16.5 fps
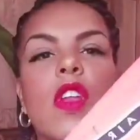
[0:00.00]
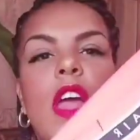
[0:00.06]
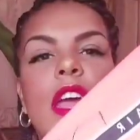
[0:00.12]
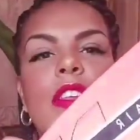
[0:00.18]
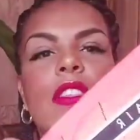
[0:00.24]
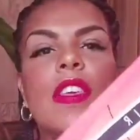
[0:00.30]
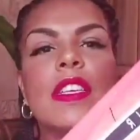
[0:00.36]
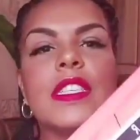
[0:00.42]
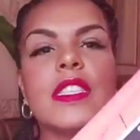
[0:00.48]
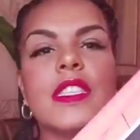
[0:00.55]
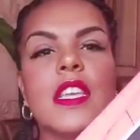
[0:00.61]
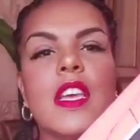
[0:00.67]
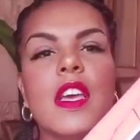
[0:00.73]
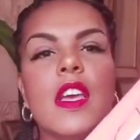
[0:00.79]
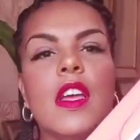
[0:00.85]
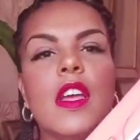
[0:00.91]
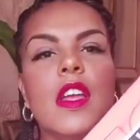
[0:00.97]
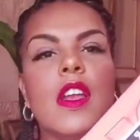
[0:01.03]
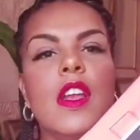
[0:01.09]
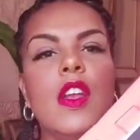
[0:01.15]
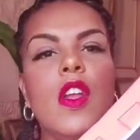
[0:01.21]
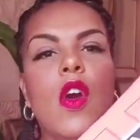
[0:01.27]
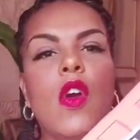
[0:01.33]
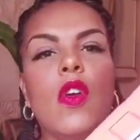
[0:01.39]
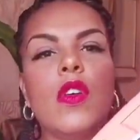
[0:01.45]
got like this
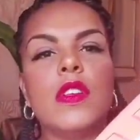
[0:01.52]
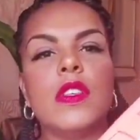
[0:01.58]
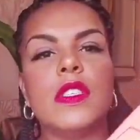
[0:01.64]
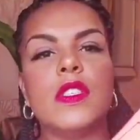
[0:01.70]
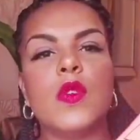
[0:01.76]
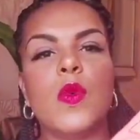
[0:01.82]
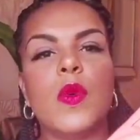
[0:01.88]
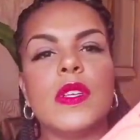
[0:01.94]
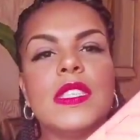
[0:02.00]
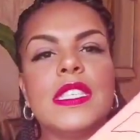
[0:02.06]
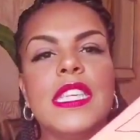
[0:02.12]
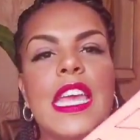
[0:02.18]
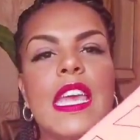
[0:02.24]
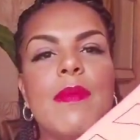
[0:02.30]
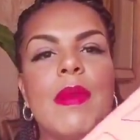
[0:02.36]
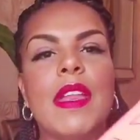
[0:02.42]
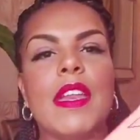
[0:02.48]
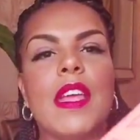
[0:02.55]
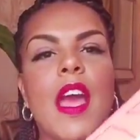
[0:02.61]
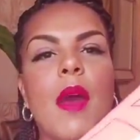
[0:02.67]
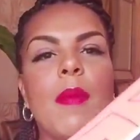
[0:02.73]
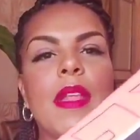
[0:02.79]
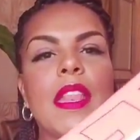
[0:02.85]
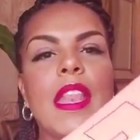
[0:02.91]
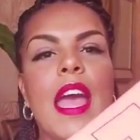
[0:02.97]
long sort of seaming
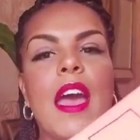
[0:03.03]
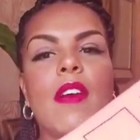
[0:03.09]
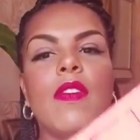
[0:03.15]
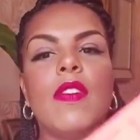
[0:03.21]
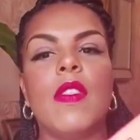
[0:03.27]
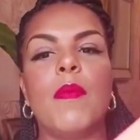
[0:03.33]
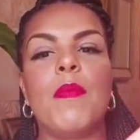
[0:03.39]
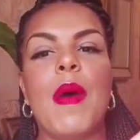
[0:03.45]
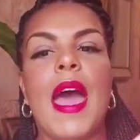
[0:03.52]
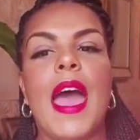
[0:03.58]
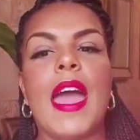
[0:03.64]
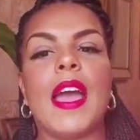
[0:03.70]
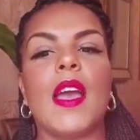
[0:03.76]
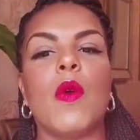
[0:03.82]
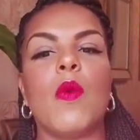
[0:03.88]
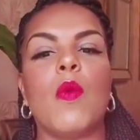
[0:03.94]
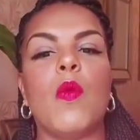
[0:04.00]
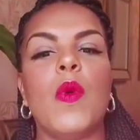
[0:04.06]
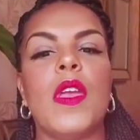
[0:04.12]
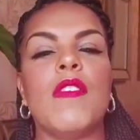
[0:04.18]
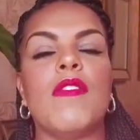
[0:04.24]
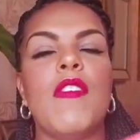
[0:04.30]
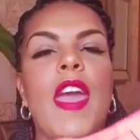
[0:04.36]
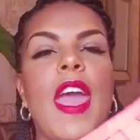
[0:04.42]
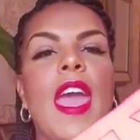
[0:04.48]
coming down the back
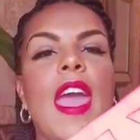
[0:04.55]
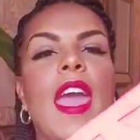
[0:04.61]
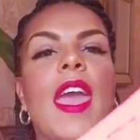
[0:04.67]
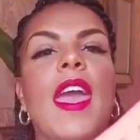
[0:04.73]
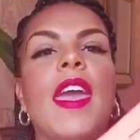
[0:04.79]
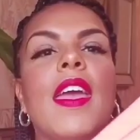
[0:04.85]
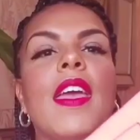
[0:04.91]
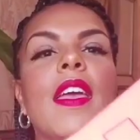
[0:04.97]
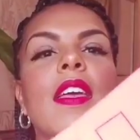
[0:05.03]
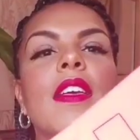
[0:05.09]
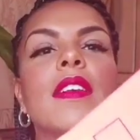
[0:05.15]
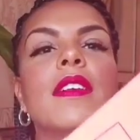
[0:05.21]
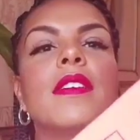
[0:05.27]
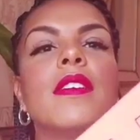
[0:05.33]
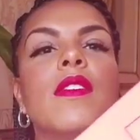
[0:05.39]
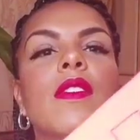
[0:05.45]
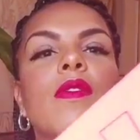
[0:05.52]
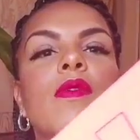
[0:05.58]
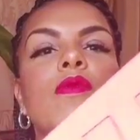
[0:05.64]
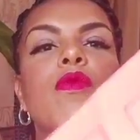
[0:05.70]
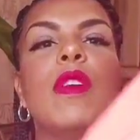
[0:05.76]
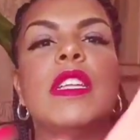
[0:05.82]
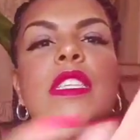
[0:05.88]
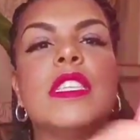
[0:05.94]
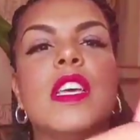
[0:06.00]
with Air
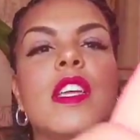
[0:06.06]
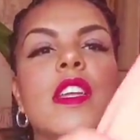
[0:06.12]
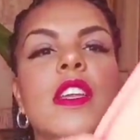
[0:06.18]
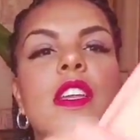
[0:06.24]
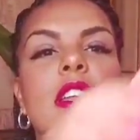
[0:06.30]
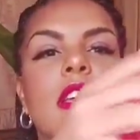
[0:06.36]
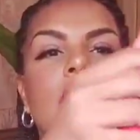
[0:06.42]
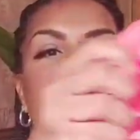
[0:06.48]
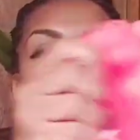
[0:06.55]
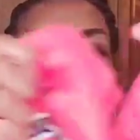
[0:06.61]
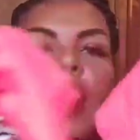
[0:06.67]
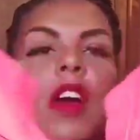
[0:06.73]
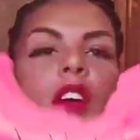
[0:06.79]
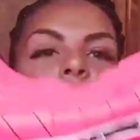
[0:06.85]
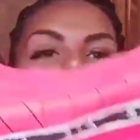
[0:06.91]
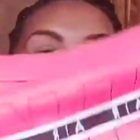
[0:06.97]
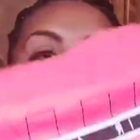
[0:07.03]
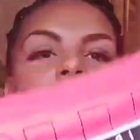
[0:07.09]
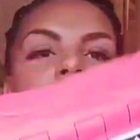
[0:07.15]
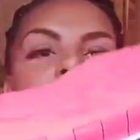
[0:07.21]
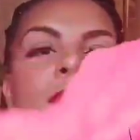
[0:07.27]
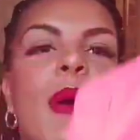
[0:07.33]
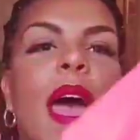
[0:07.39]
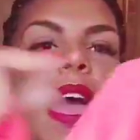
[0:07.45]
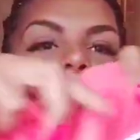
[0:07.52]
written
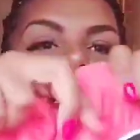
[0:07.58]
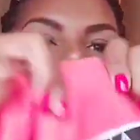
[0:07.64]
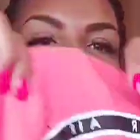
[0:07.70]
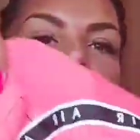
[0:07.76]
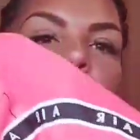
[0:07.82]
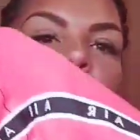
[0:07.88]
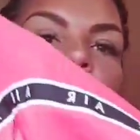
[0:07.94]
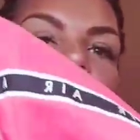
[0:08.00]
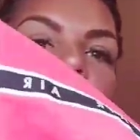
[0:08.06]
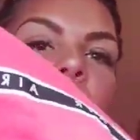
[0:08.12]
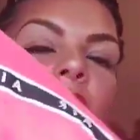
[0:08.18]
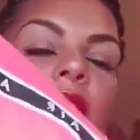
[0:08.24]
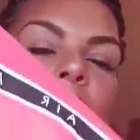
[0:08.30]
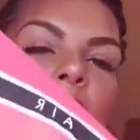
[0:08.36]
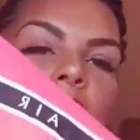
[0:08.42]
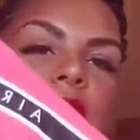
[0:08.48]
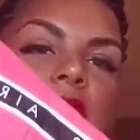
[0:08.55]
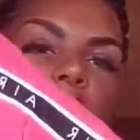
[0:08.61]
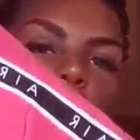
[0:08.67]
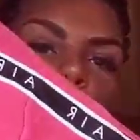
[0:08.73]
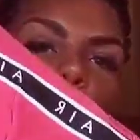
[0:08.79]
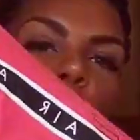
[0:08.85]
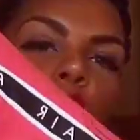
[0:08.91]
across the back. So yeah, it's a